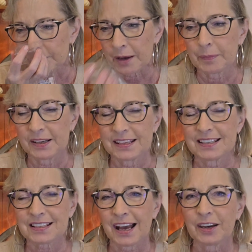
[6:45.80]
But it
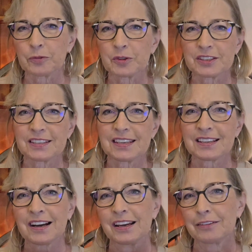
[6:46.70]
is kind of woodsy,
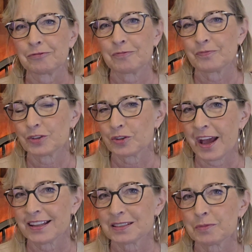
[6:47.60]
you
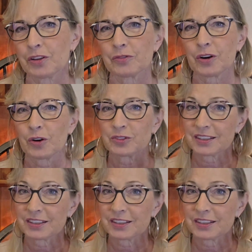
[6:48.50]
can smell the rose.